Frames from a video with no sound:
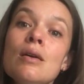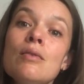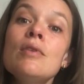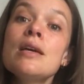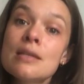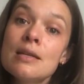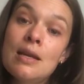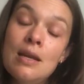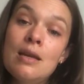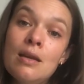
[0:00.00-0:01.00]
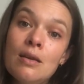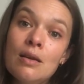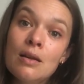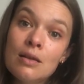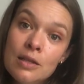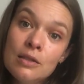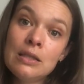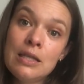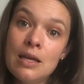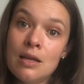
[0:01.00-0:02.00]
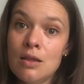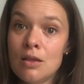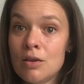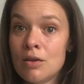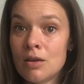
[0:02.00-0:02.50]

resonating clearly in the